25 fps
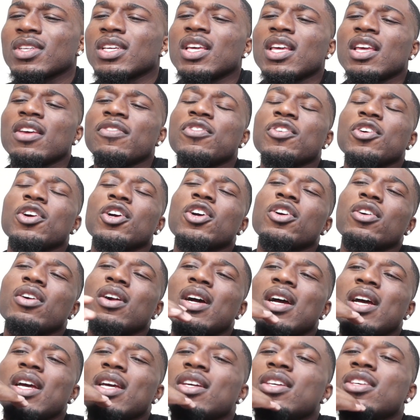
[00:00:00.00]
If you're
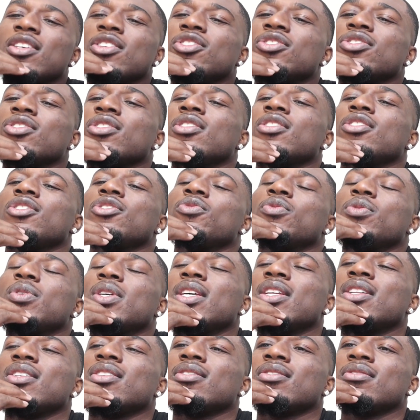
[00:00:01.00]
crying because you
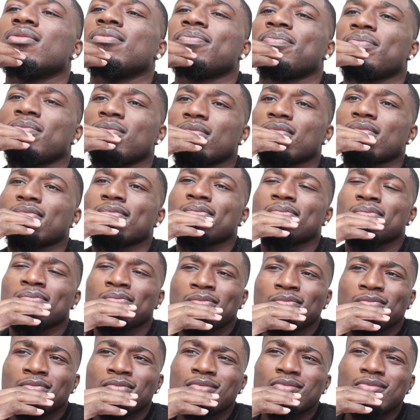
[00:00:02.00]
getting
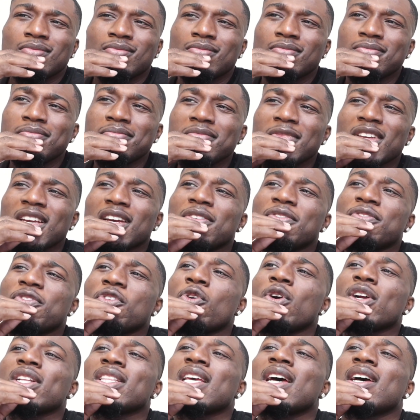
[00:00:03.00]

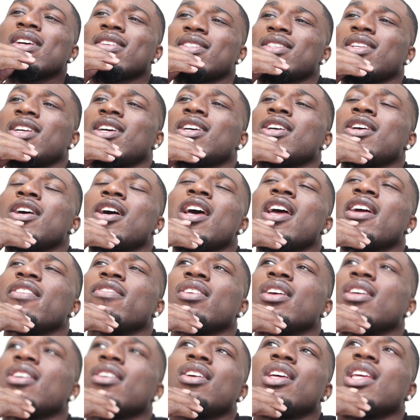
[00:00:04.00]
four thousand dollars
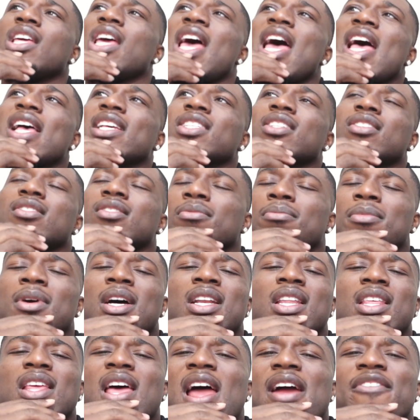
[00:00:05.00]
every. Ask
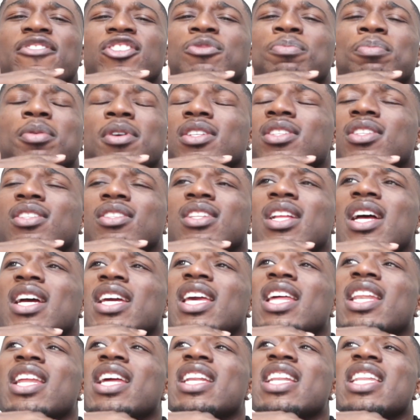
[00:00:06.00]
somebody. The average person is not
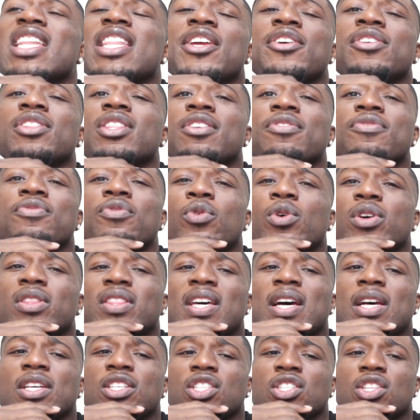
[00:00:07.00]
getting nearly four
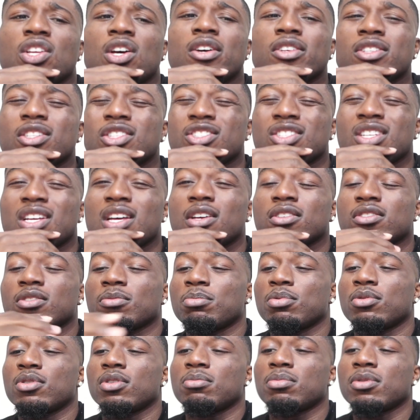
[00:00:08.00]
thousand dollars in child
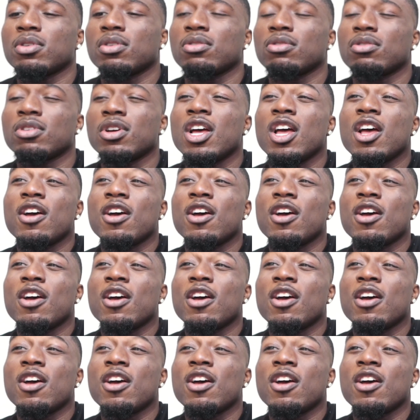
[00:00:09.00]
support, bro.